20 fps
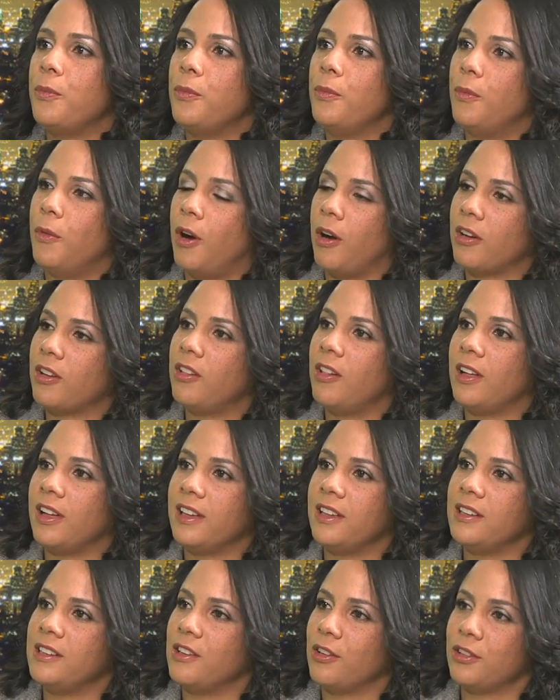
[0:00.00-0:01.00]
our
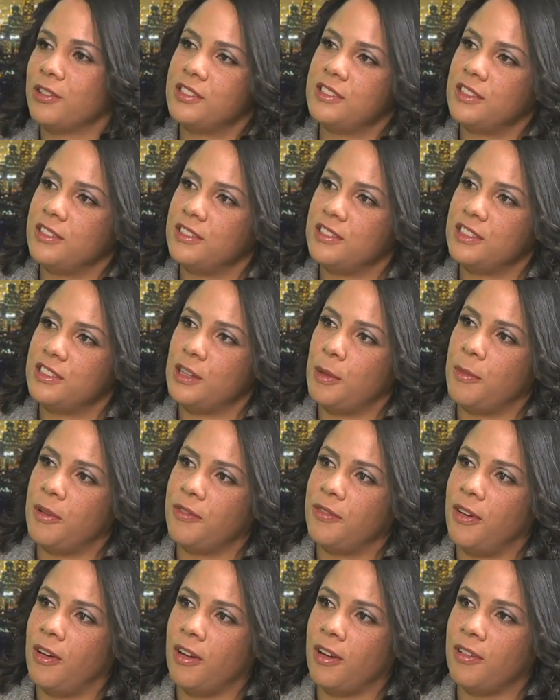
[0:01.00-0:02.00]
client or some
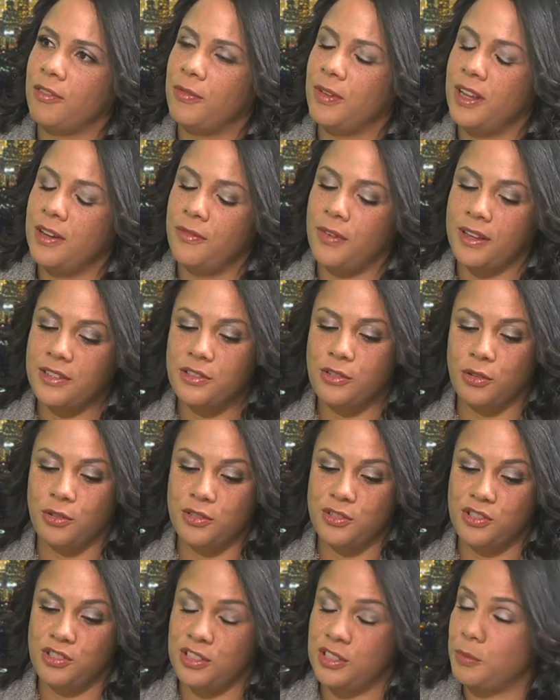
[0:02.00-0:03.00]
of our
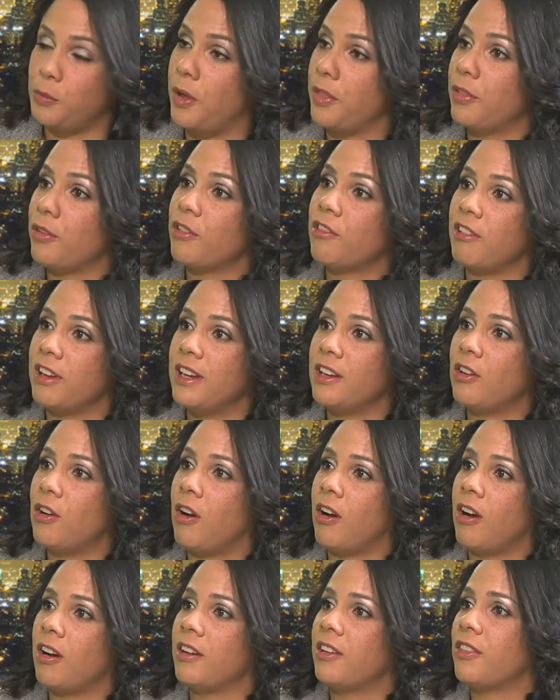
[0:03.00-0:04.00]
investors just want their green
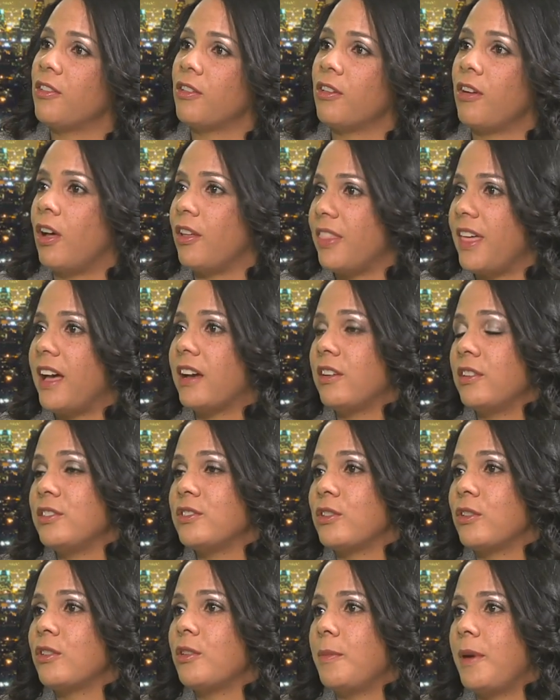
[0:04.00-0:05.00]
card. They're not that
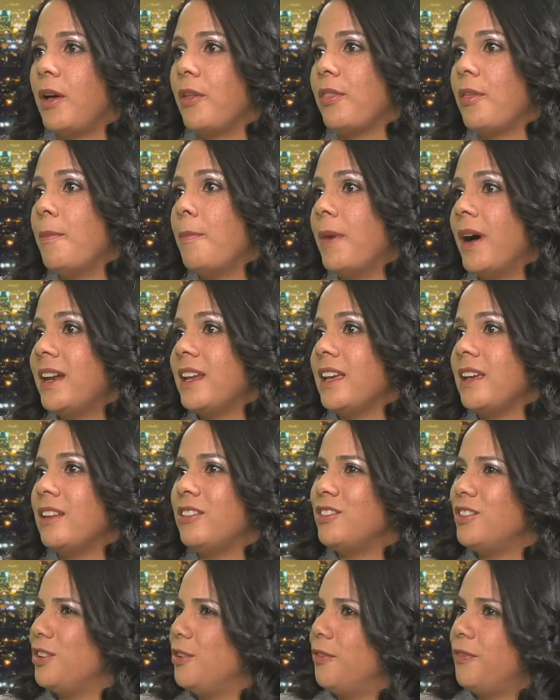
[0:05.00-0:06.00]
concerned about the money.
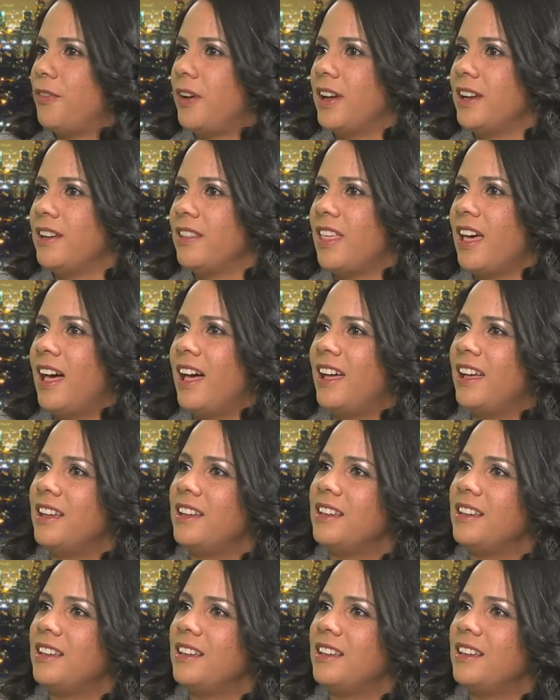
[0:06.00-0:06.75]
Do you find that?